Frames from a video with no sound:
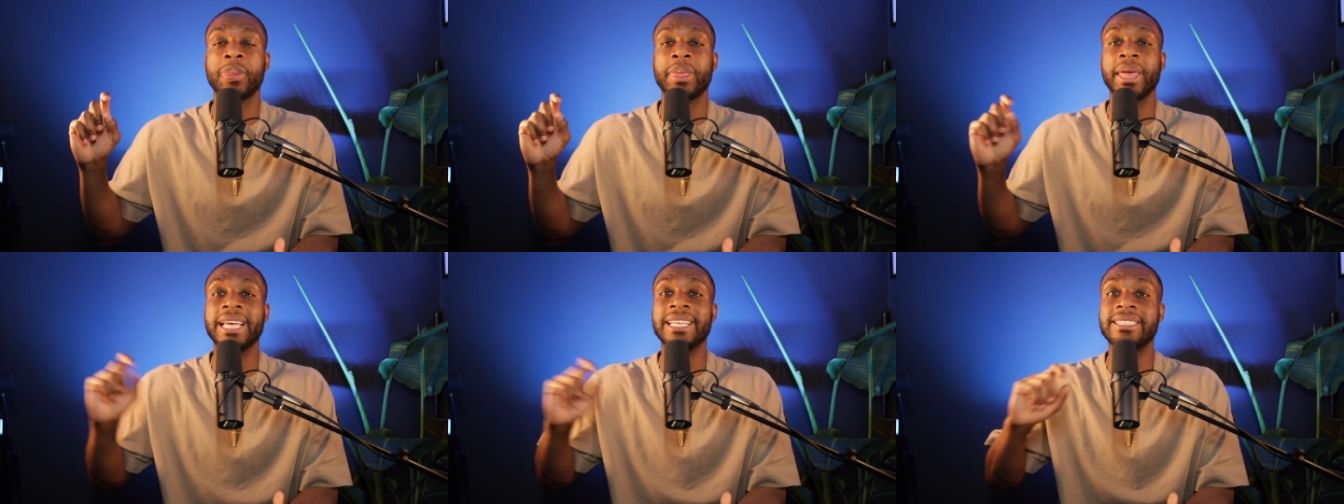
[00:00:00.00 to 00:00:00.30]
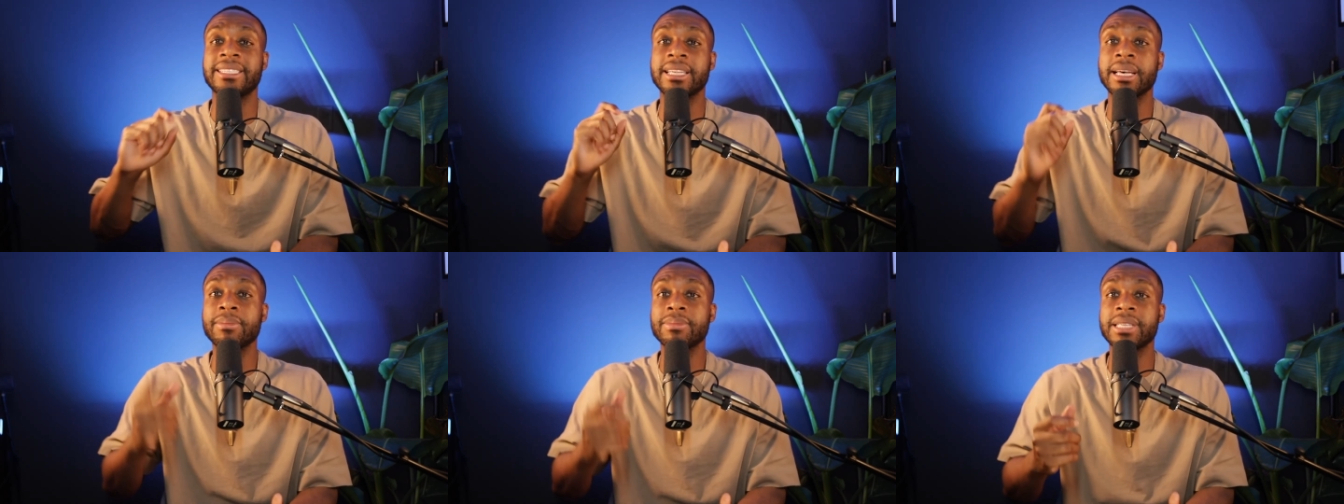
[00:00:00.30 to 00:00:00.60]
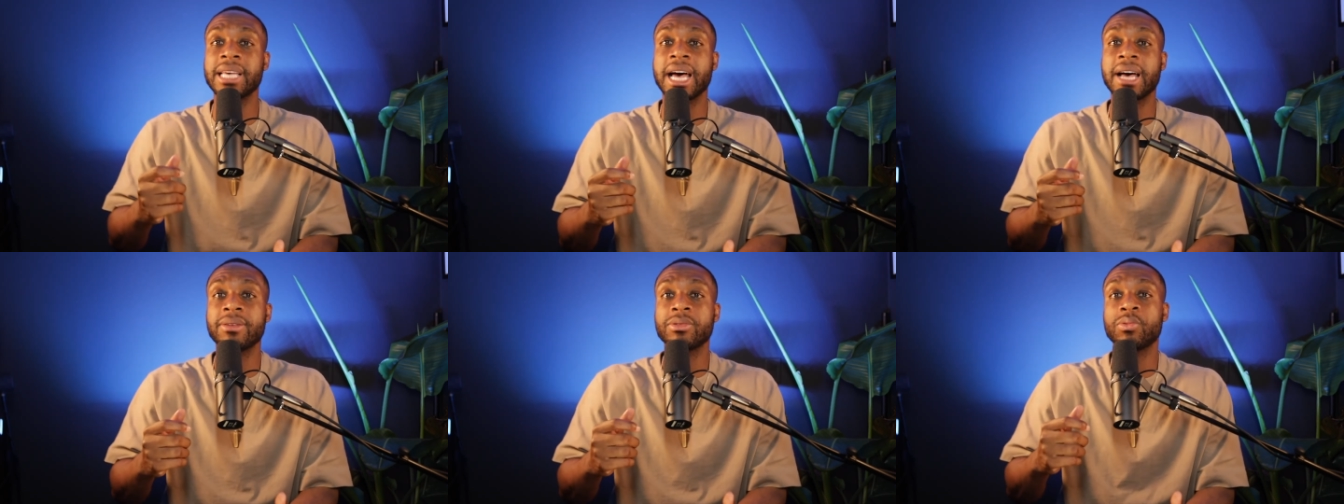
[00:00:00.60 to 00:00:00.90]
And
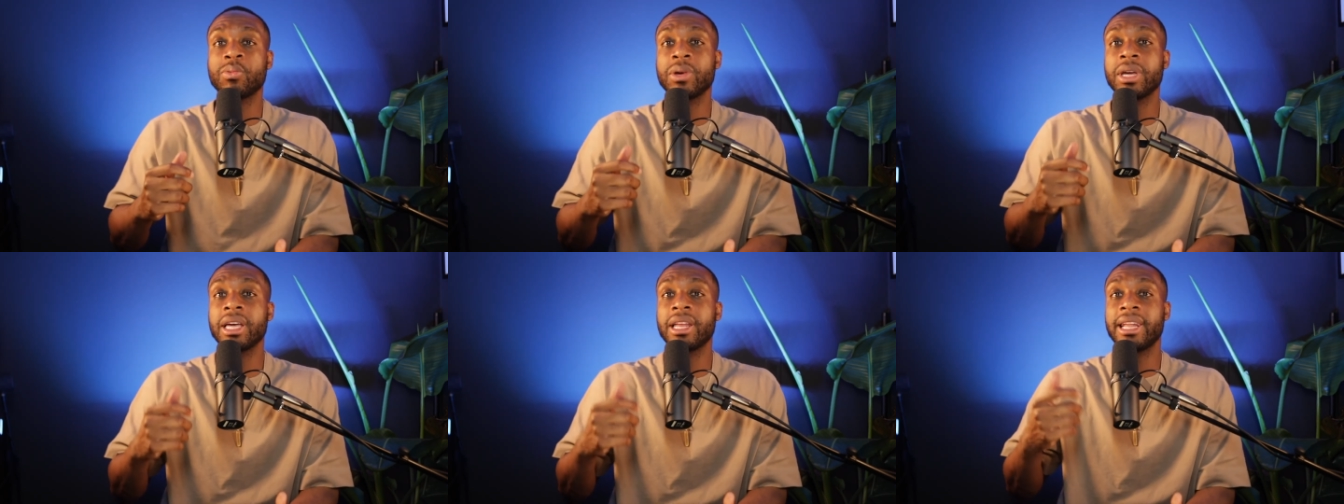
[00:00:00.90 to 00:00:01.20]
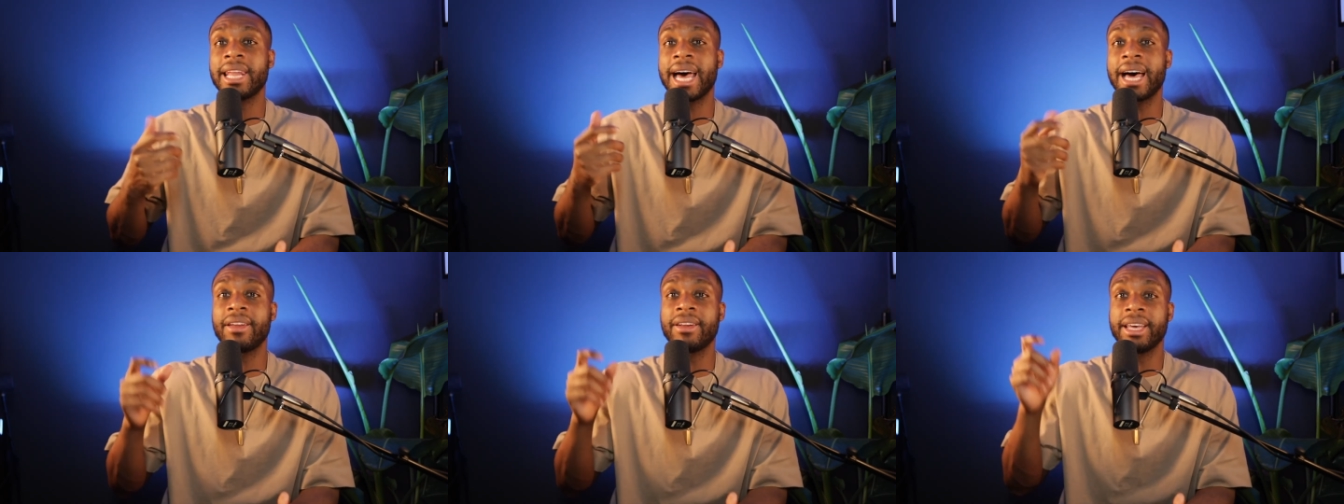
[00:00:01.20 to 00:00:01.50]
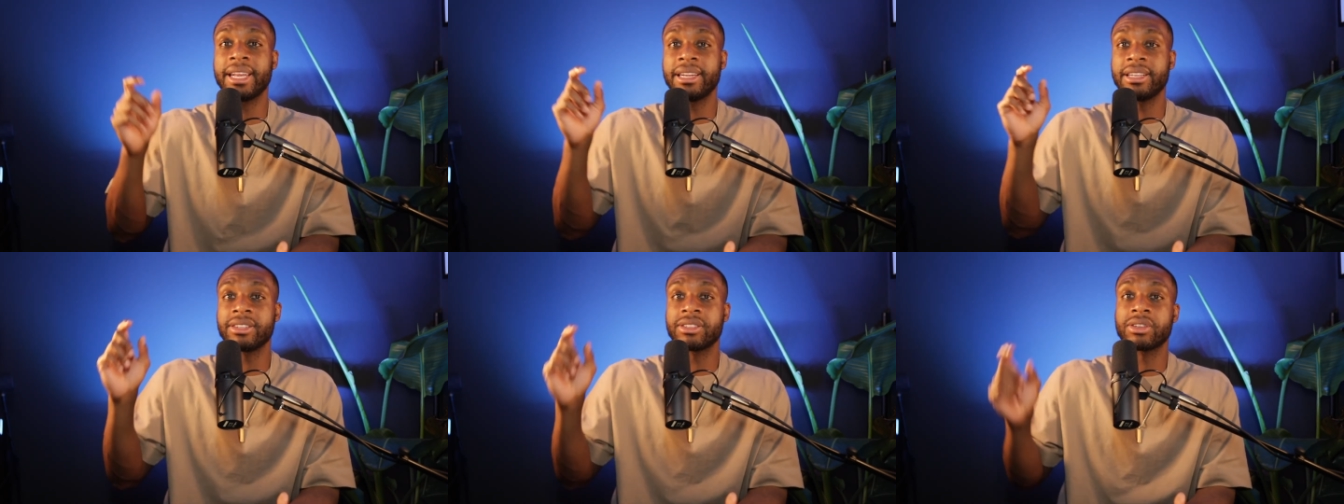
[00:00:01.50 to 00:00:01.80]
sometimes we allow
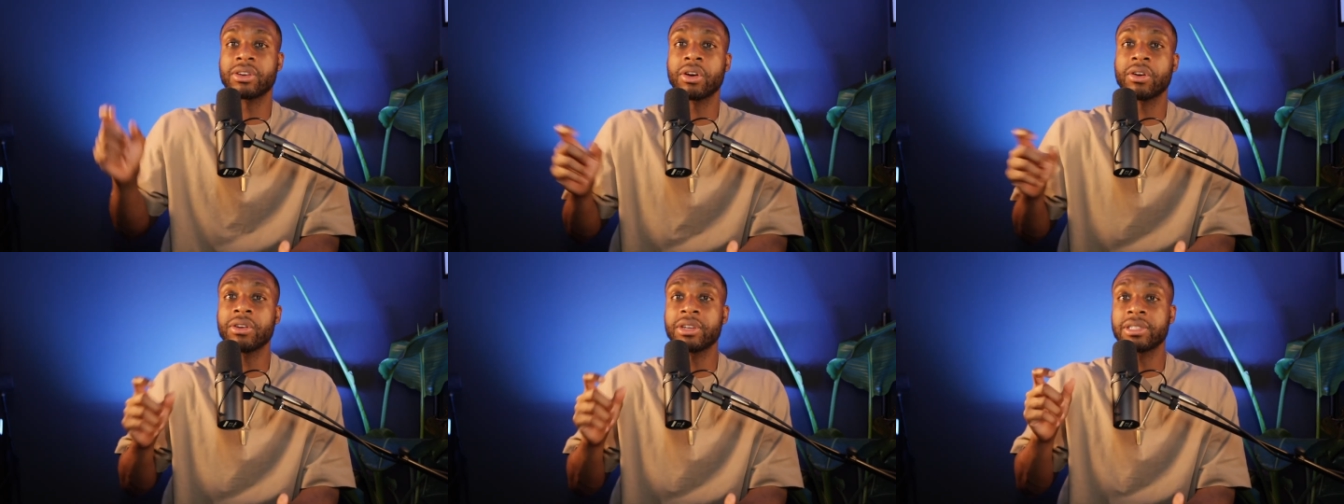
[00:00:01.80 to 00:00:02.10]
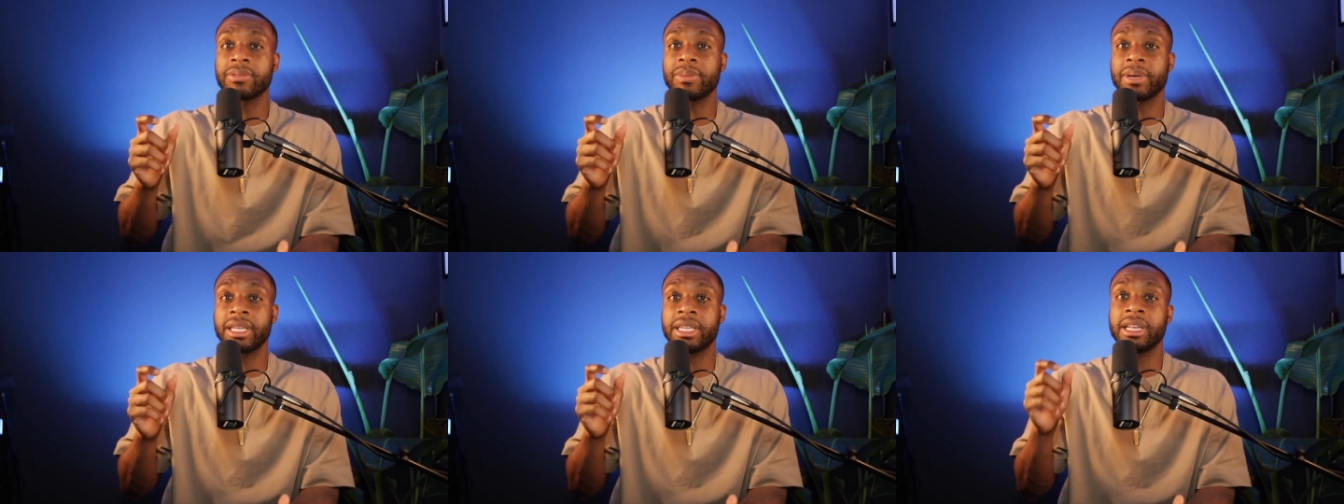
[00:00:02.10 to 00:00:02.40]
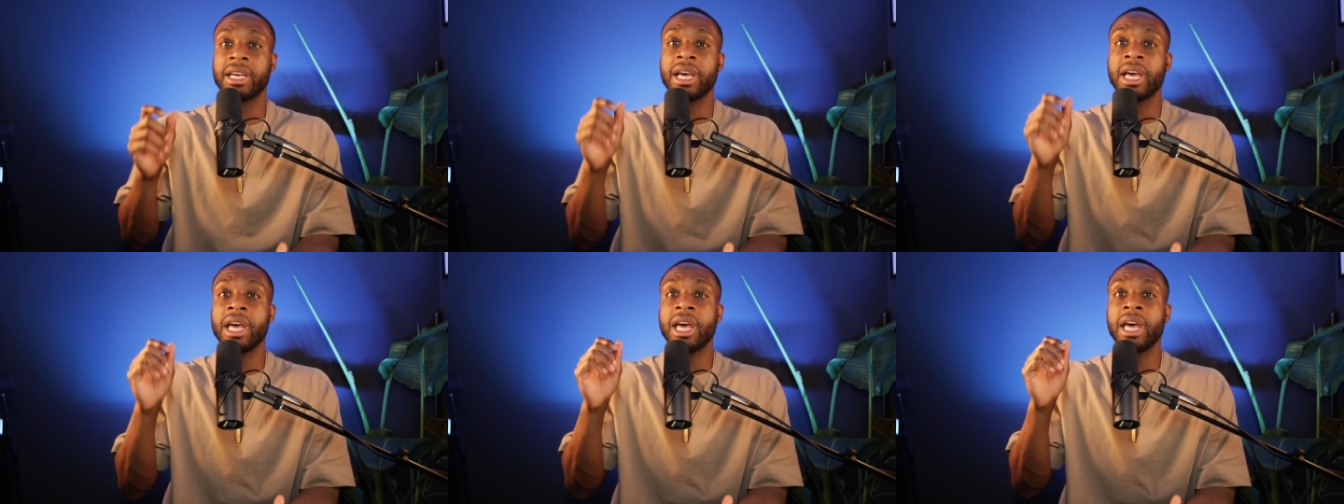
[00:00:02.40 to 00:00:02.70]
that discouragement